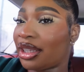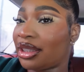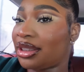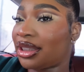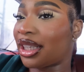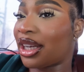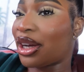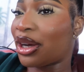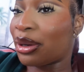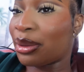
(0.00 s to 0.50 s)

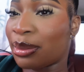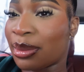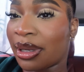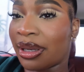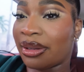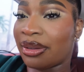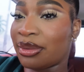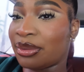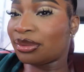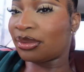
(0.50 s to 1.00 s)
Child,
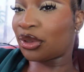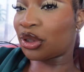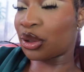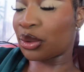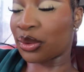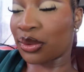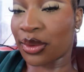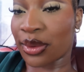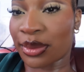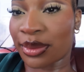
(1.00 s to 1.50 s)
my
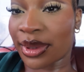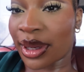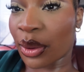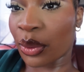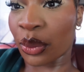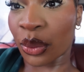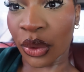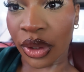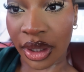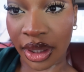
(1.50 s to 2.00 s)
shoes is we
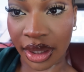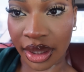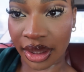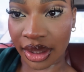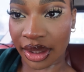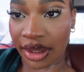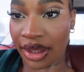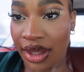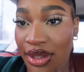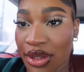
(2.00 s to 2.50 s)
have one.